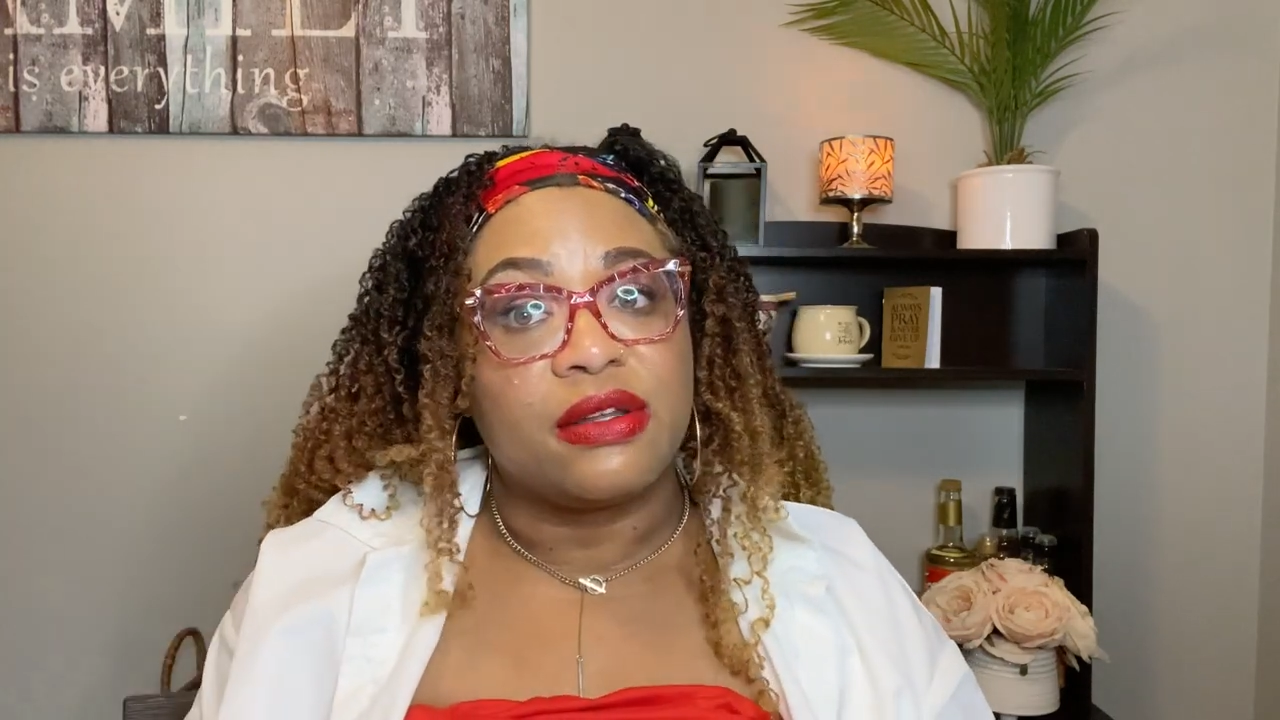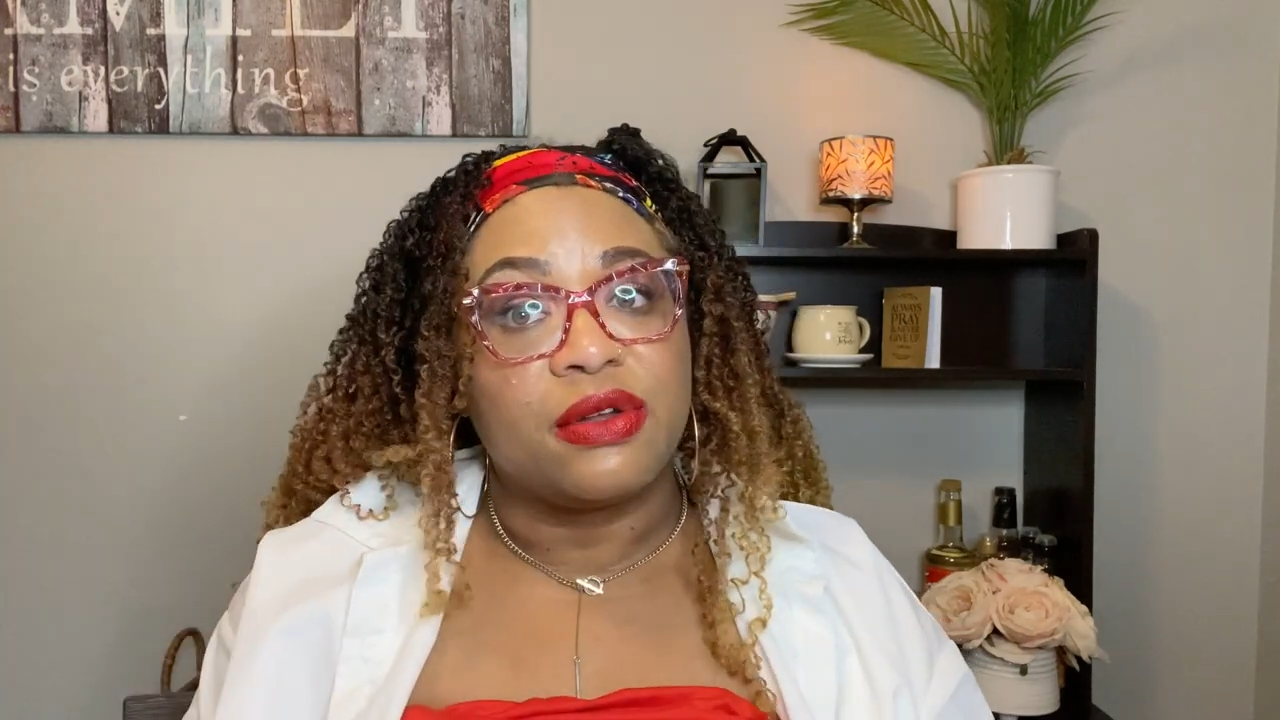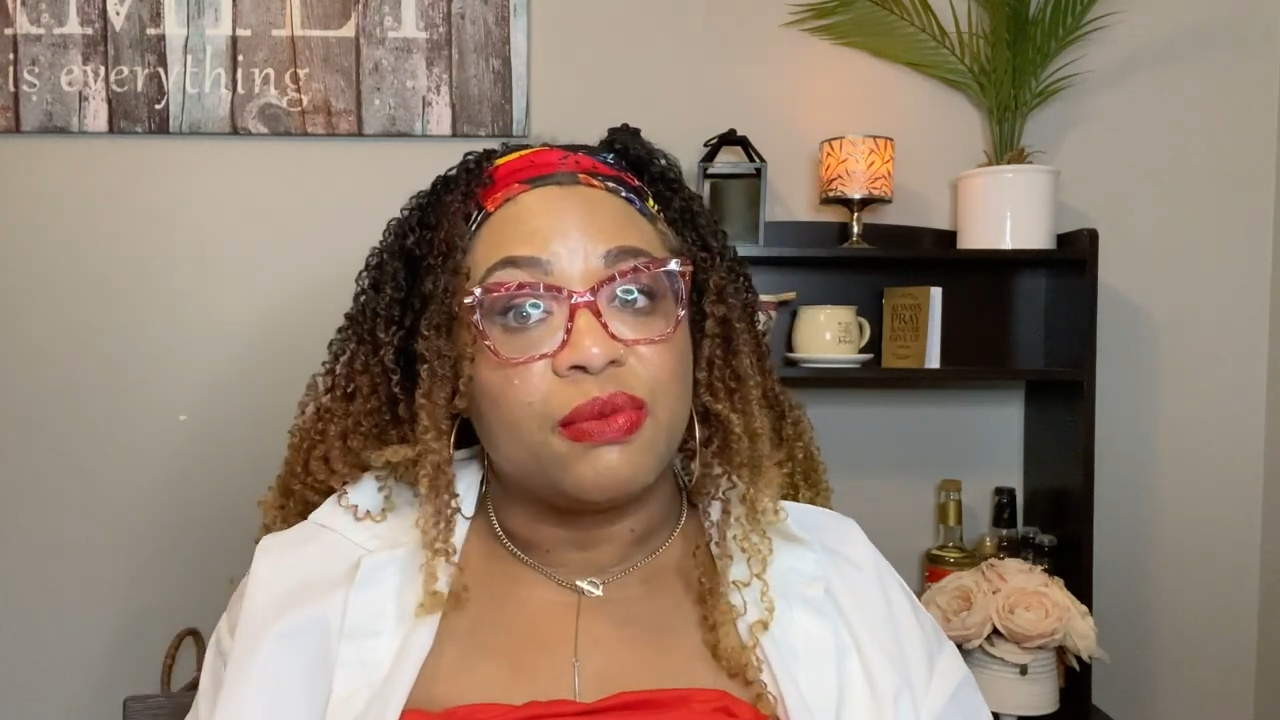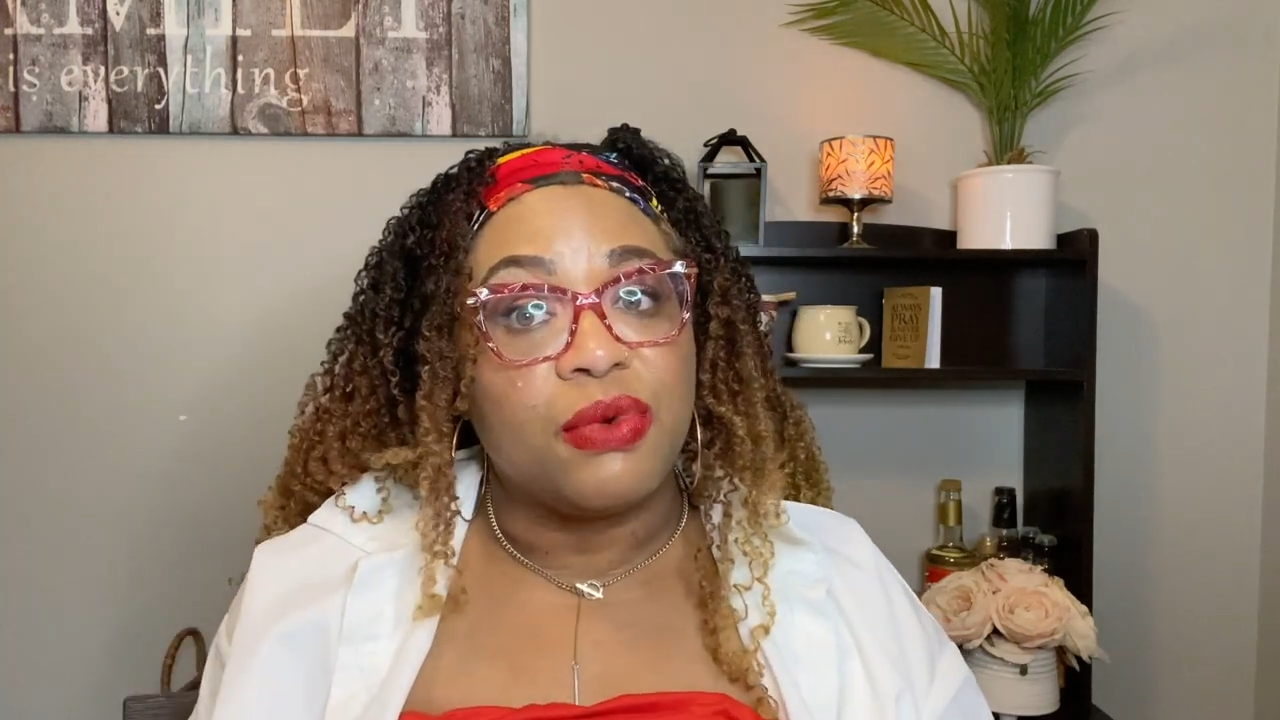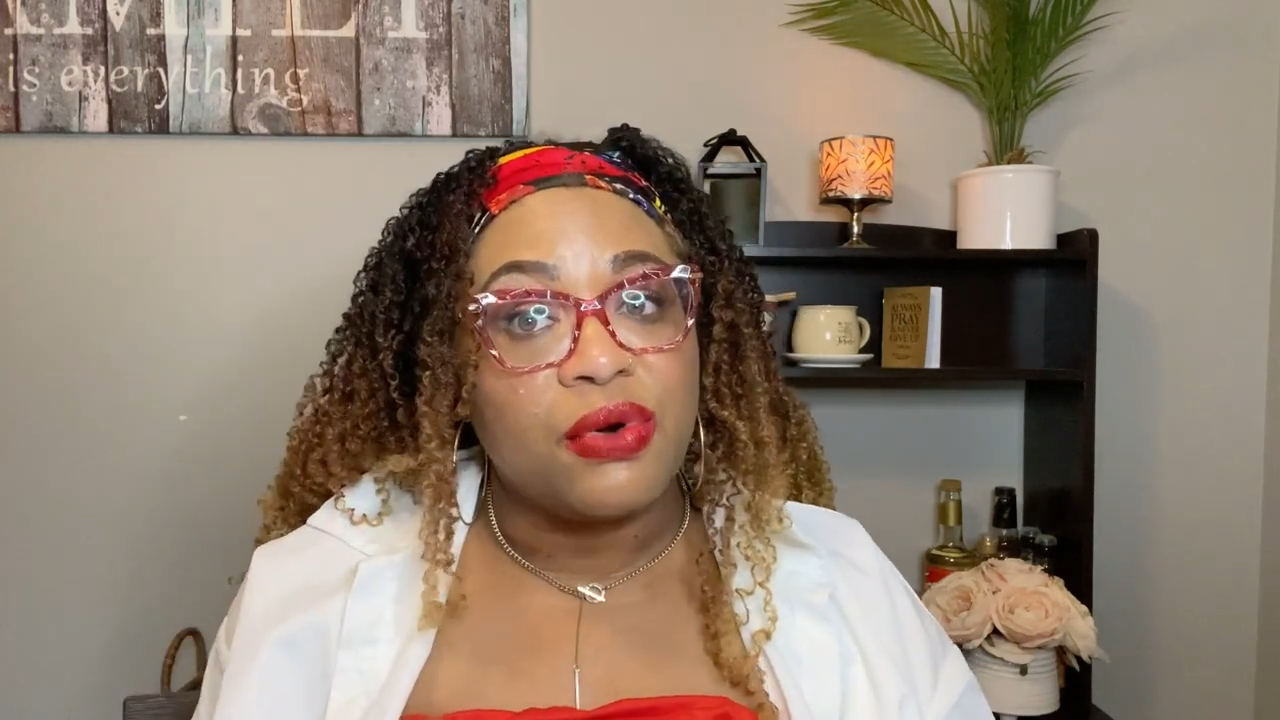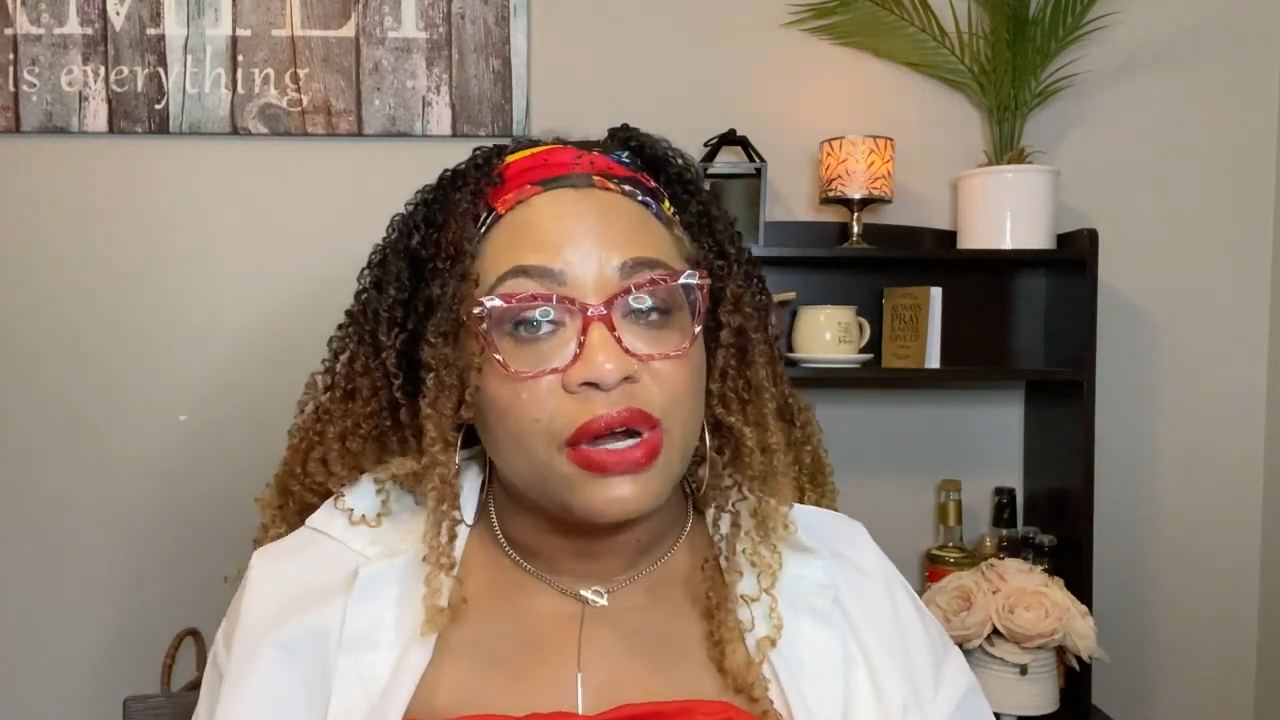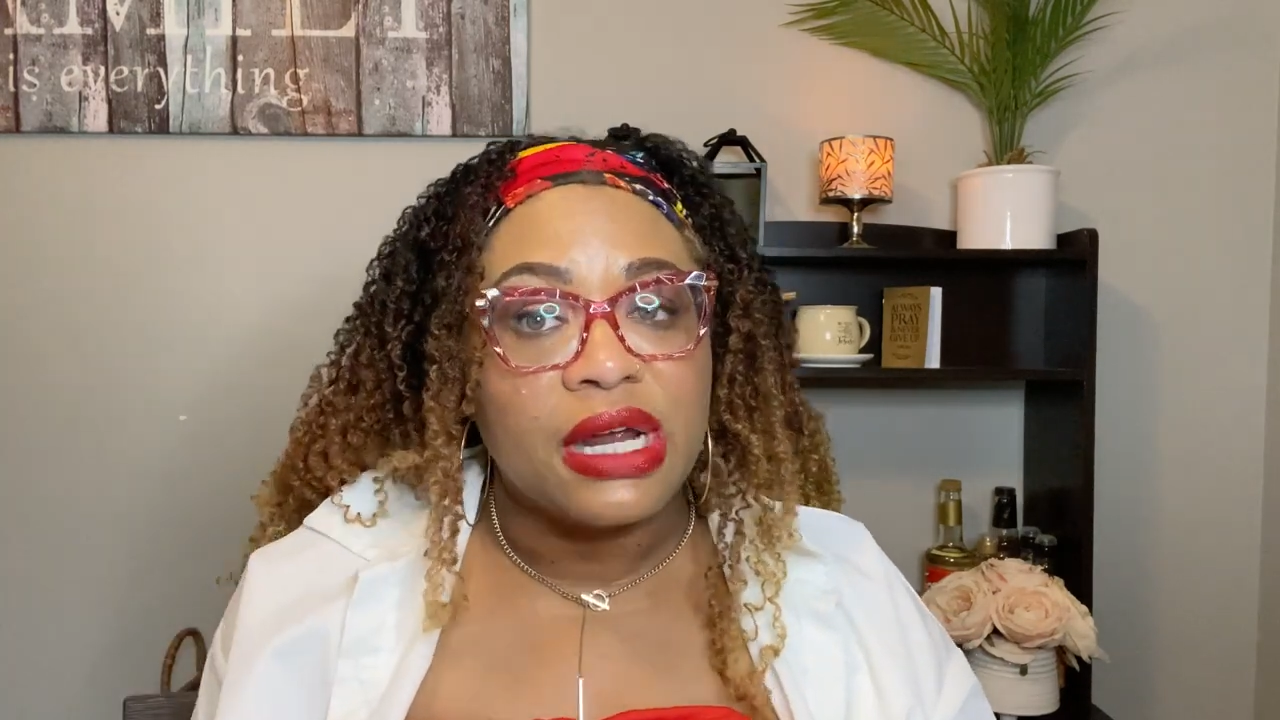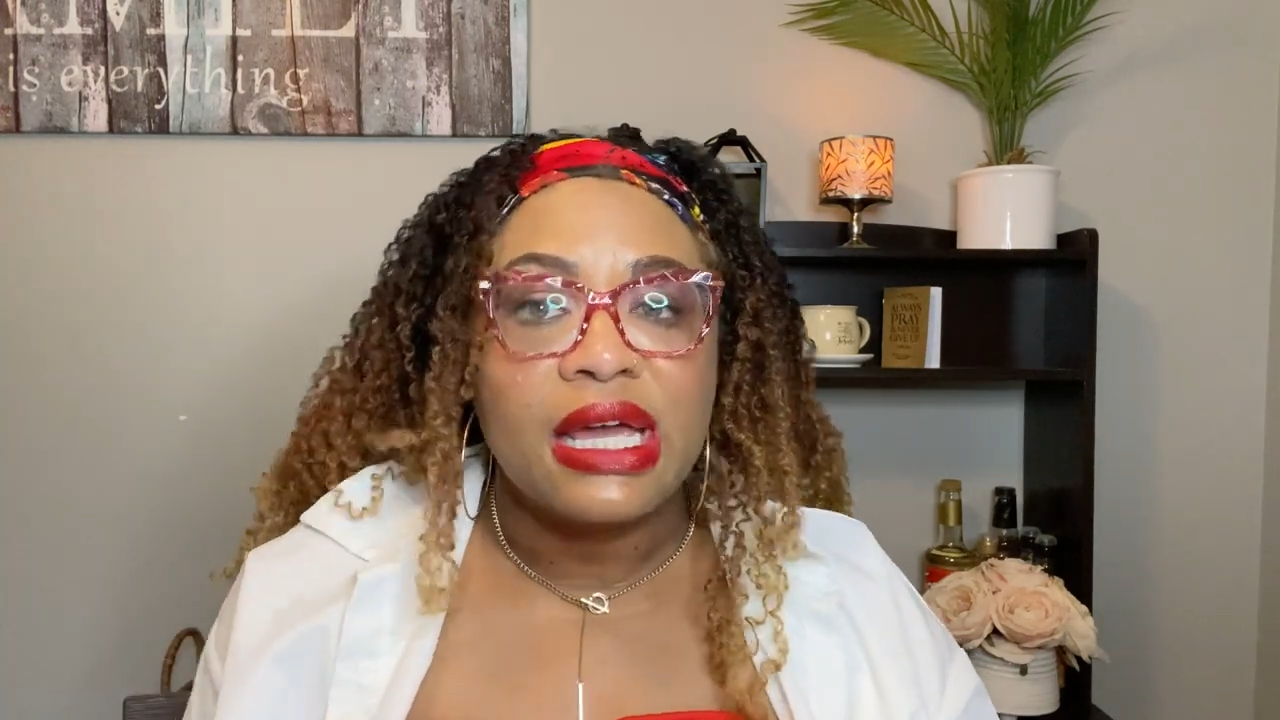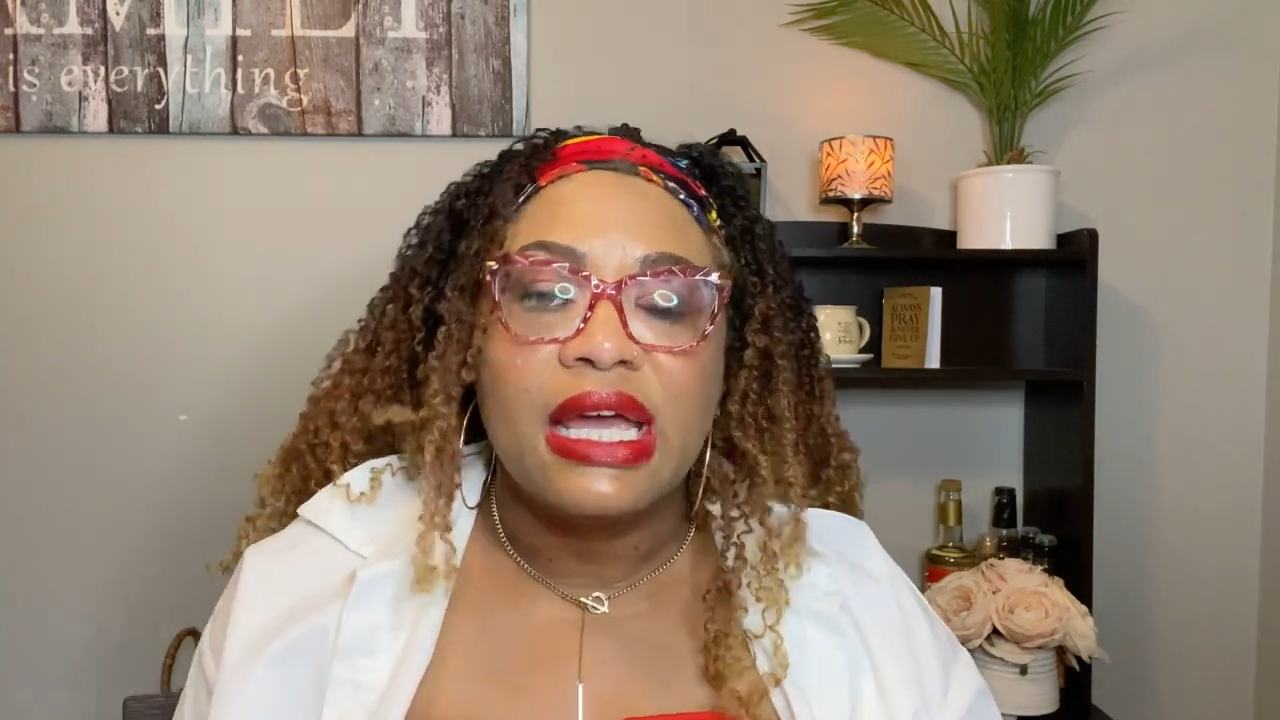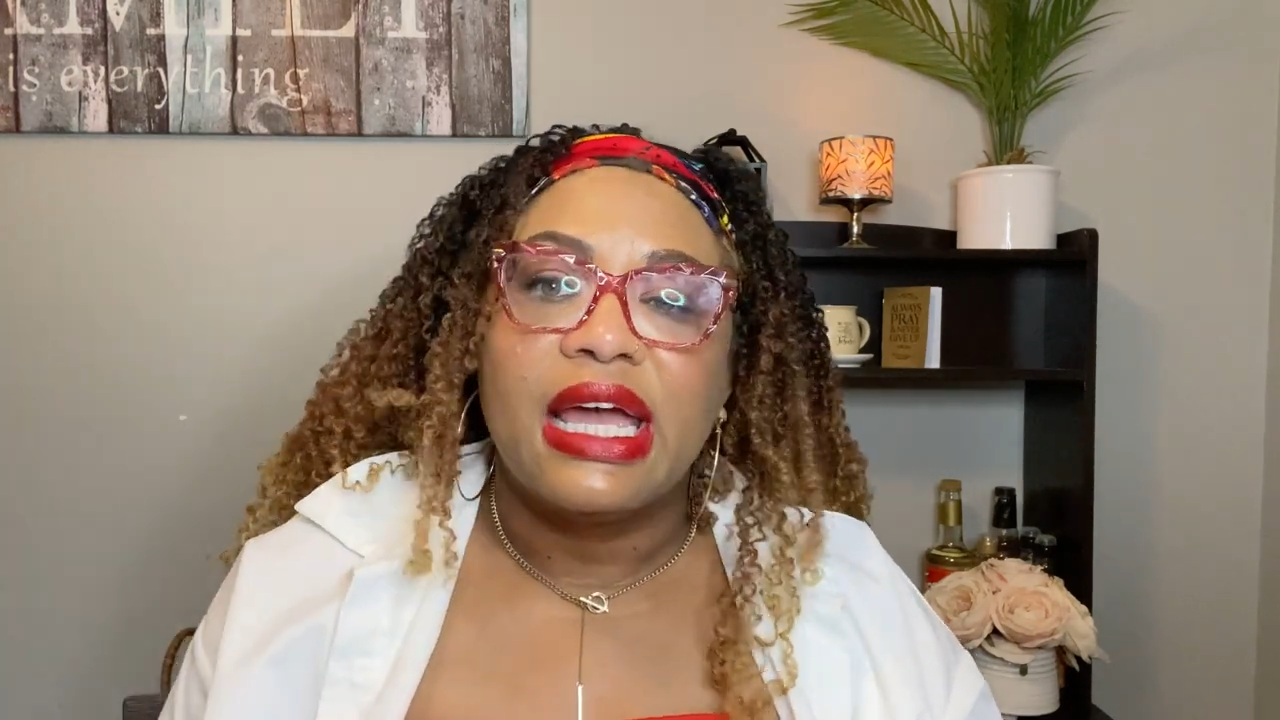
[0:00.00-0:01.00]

little more.